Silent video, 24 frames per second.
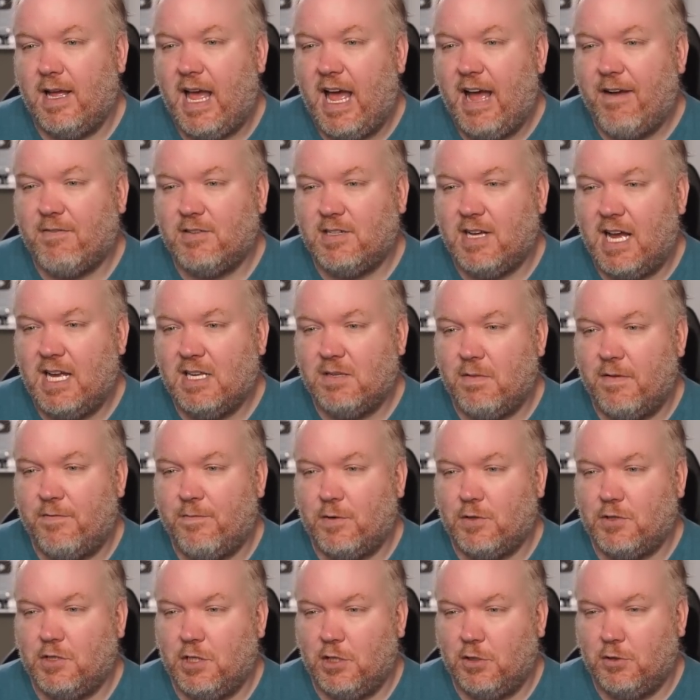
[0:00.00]

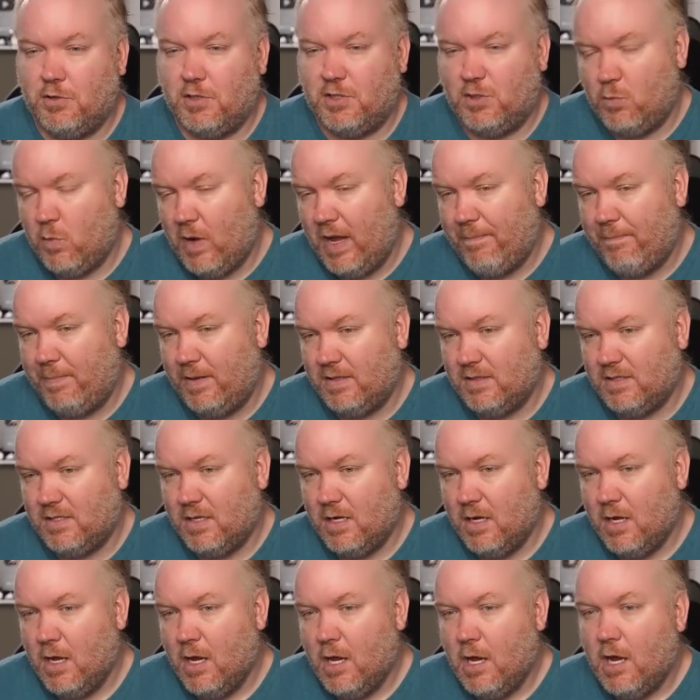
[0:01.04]
advertisement for children's weapons,